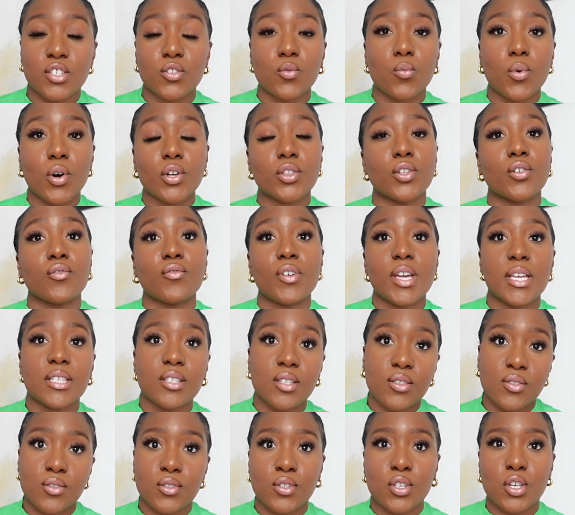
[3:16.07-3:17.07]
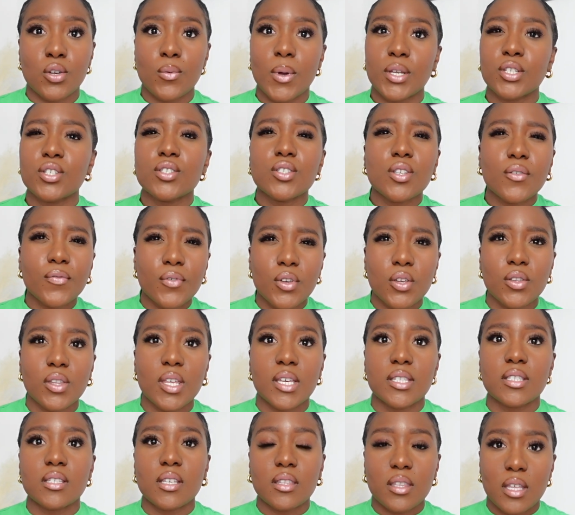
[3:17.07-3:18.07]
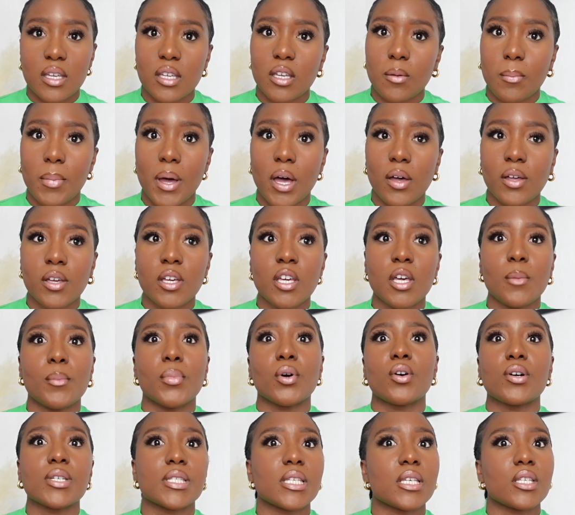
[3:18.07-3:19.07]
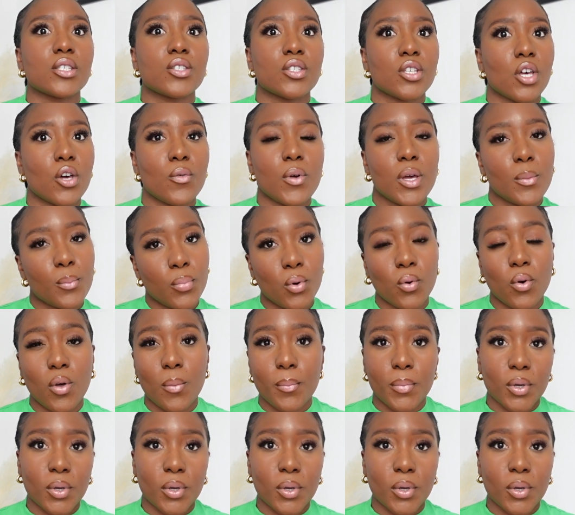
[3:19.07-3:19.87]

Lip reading: what are the reasons to, and just a few things to think about, because it's so important.